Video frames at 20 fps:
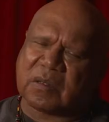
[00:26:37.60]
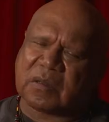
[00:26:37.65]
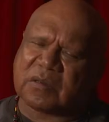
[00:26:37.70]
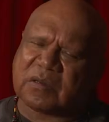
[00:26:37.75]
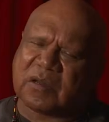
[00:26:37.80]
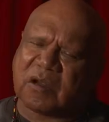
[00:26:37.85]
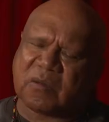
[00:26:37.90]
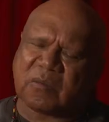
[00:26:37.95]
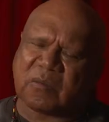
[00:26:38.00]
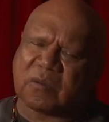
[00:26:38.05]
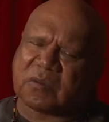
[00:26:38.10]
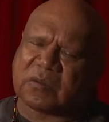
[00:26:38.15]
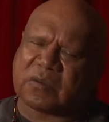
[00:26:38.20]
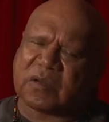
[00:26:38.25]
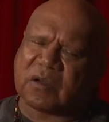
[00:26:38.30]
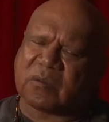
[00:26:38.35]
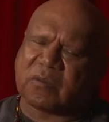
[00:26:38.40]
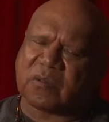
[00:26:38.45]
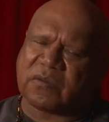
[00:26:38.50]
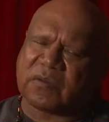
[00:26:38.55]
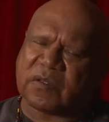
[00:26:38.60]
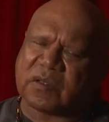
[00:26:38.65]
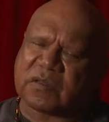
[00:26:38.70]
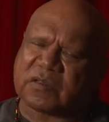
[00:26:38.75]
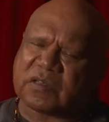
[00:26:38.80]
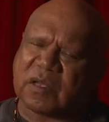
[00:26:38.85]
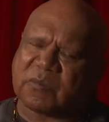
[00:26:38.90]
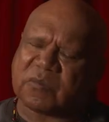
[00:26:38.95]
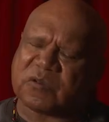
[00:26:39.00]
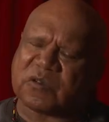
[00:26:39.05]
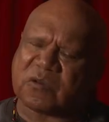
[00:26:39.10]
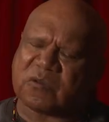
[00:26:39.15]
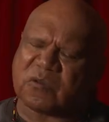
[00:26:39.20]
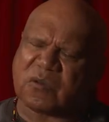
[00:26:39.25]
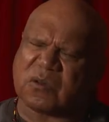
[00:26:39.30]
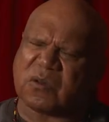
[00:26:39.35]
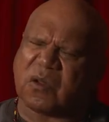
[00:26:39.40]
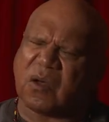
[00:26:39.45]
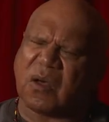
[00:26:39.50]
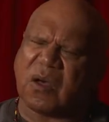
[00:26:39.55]
terrible things. Some
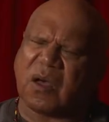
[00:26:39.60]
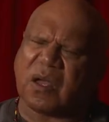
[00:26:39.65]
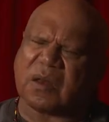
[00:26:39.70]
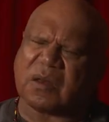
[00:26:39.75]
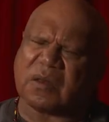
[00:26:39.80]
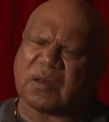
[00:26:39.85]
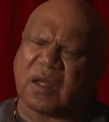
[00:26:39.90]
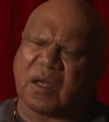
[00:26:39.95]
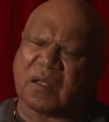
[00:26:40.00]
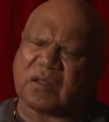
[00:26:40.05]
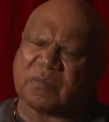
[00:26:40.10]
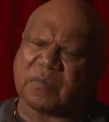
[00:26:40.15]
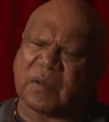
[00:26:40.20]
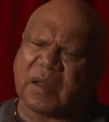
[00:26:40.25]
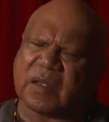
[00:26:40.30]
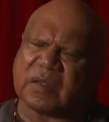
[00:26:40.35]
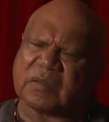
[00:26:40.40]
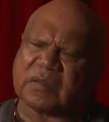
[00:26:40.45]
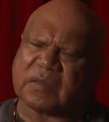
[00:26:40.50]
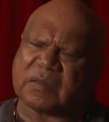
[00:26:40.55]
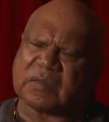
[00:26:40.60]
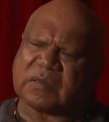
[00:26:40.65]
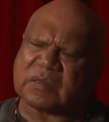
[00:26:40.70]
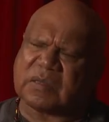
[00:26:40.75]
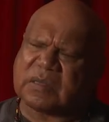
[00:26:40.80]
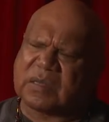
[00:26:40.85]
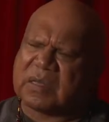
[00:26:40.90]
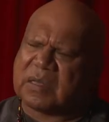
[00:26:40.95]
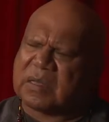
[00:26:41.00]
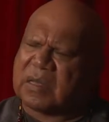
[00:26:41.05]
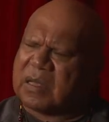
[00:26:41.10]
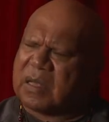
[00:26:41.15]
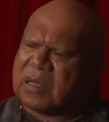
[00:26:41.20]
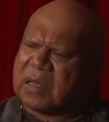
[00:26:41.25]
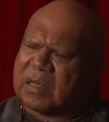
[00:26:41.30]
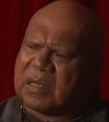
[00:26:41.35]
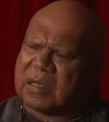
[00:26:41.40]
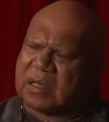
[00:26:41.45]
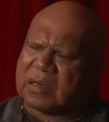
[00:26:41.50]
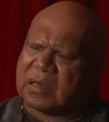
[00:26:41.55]
children died in those places.
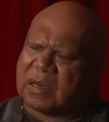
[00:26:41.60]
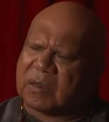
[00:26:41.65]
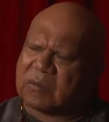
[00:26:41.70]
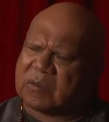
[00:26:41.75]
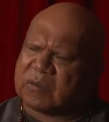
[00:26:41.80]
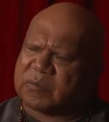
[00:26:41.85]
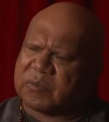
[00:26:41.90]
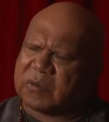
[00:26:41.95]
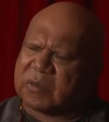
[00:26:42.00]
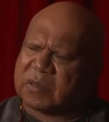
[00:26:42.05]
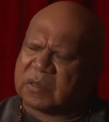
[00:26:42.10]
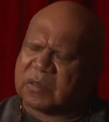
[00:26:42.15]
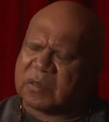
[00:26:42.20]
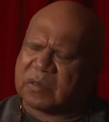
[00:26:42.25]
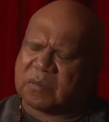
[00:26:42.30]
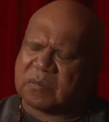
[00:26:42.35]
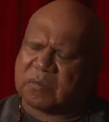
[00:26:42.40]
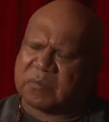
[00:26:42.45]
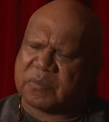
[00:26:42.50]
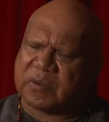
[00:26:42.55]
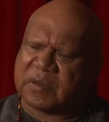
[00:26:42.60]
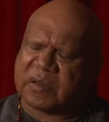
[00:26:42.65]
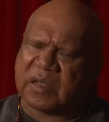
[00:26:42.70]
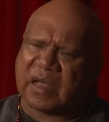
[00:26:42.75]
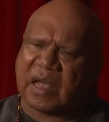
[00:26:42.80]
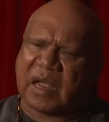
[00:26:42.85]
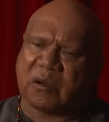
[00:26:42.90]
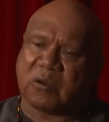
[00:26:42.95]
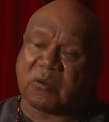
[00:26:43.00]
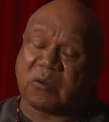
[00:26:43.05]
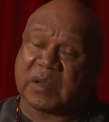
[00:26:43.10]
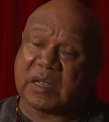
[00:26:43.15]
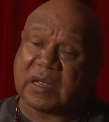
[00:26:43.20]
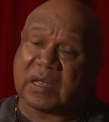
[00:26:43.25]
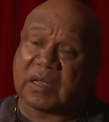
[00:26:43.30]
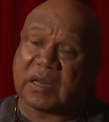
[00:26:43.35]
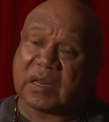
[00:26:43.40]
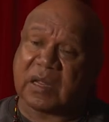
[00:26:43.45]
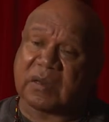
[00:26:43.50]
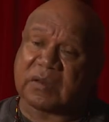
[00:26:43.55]
And that was pretty harrowing,
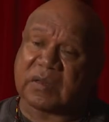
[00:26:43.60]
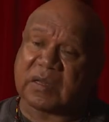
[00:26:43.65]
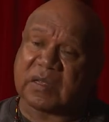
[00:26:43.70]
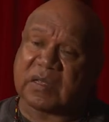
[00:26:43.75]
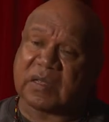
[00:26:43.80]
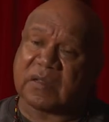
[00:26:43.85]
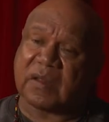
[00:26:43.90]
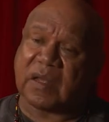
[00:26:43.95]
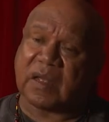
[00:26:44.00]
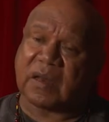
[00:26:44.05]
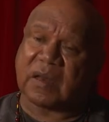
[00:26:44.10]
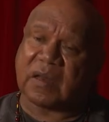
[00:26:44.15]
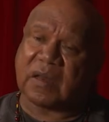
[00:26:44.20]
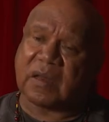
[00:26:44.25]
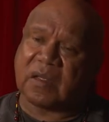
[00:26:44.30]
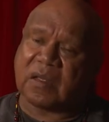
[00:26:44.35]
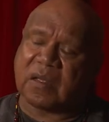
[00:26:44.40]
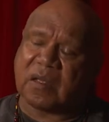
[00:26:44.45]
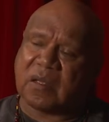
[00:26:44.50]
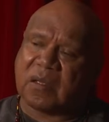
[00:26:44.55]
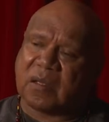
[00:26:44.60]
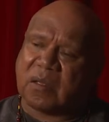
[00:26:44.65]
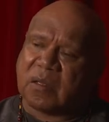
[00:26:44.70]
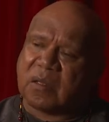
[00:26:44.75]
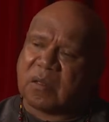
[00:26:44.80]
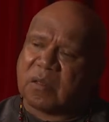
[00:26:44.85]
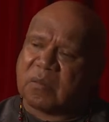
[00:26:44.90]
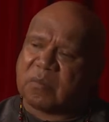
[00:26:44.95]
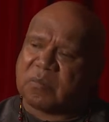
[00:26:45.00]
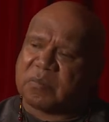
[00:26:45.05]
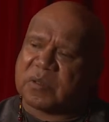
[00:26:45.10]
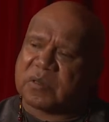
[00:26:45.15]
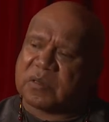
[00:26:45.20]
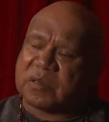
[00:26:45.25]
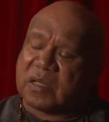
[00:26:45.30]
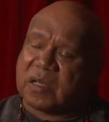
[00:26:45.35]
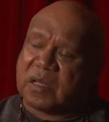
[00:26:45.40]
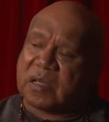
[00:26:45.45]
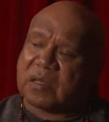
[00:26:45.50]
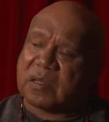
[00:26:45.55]
to hear that. But
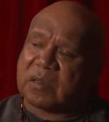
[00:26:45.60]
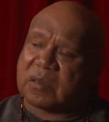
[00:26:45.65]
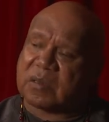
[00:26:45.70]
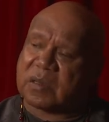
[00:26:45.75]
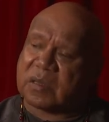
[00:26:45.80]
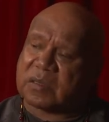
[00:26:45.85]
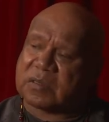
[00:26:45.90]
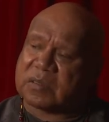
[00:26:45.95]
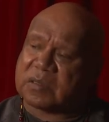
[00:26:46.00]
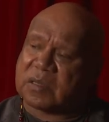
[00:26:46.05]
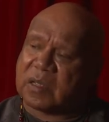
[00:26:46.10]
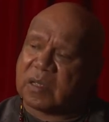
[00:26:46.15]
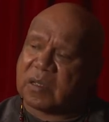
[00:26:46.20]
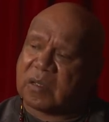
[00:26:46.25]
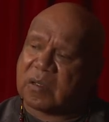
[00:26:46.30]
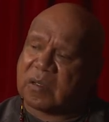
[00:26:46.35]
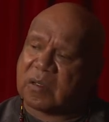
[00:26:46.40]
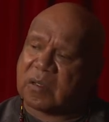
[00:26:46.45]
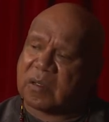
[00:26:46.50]
yeah, that's there